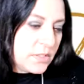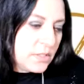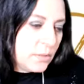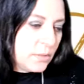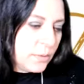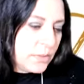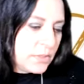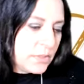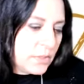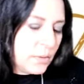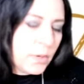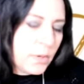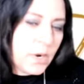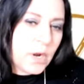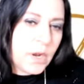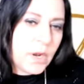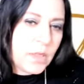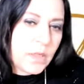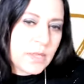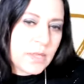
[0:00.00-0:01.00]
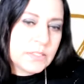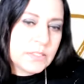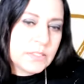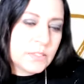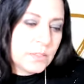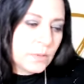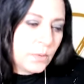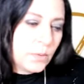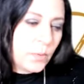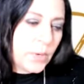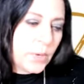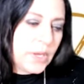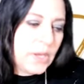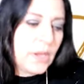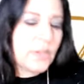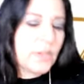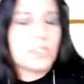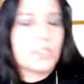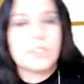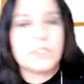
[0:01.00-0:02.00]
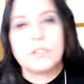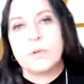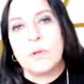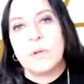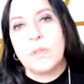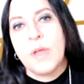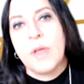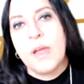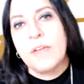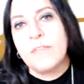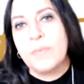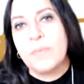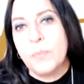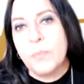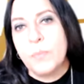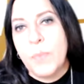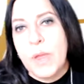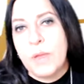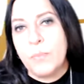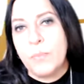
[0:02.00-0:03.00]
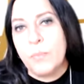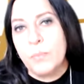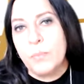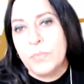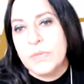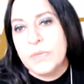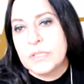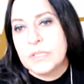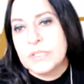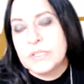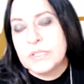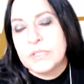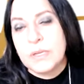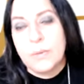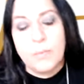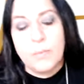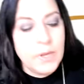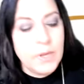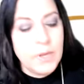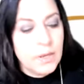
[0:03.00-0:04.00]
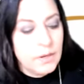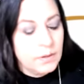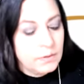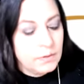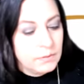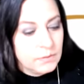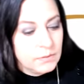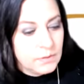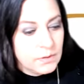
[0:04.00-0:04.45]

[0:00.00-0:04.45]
do a tour, and we can actually do a live and get some, so